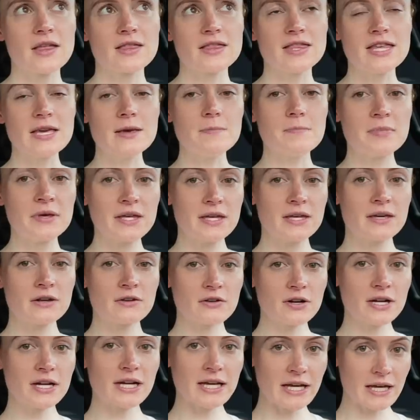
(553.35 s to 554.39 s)
the
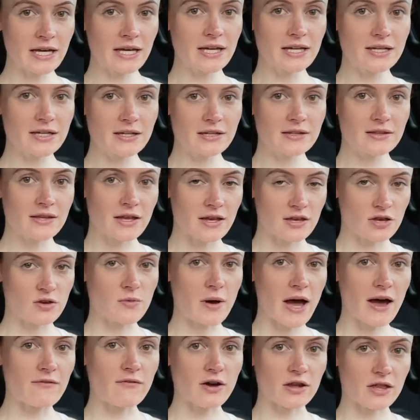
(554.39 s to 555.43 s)
period that you
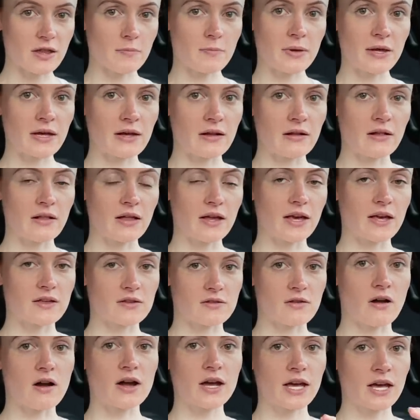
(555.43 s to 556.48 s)
have on the pill
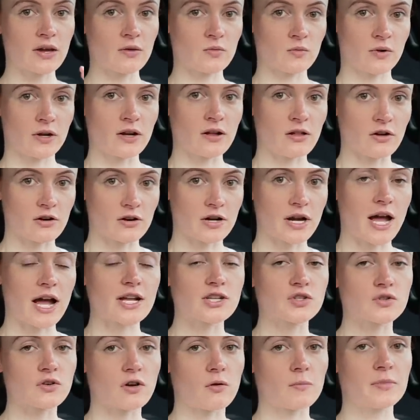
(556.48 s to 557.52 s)
is not a real or
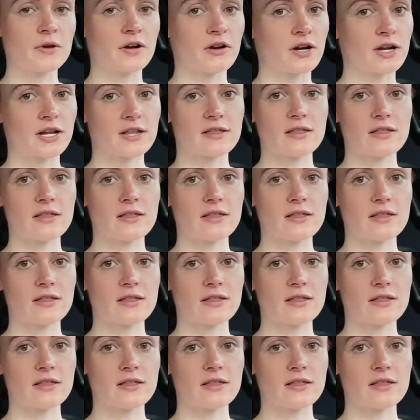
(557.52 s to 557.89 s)
natural period.